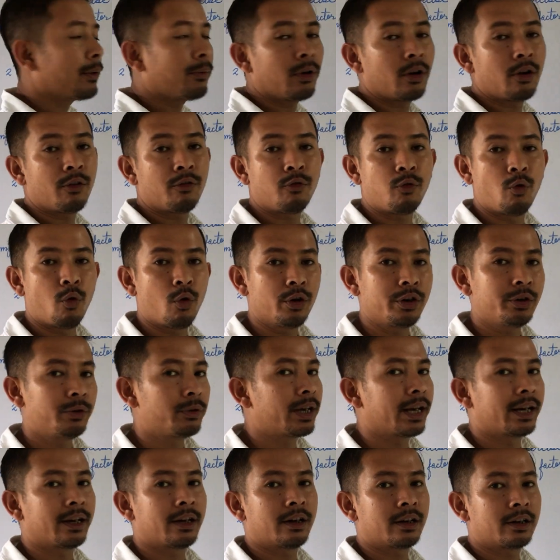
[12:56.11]
table of 4,
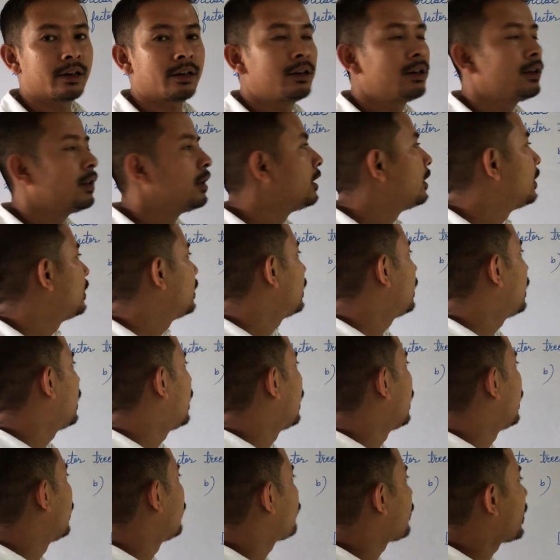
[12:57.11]
you cannot
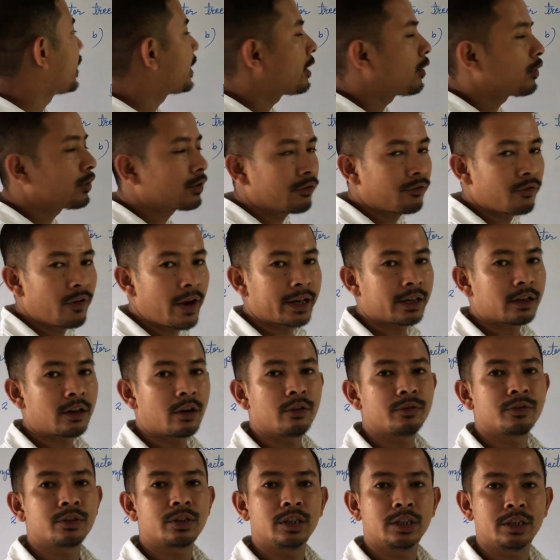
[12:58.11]
find out the factor
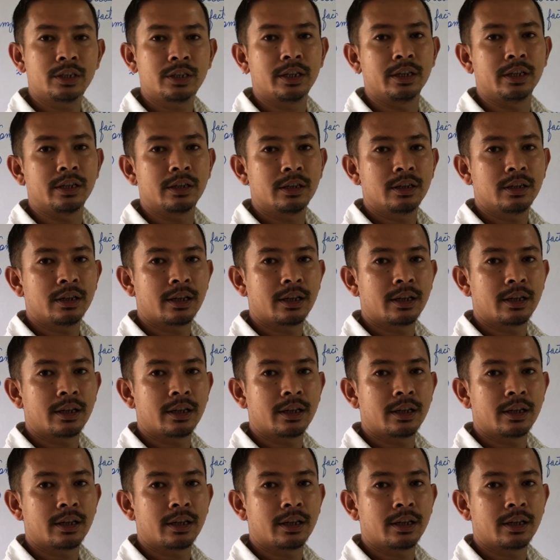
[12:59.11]
of 16,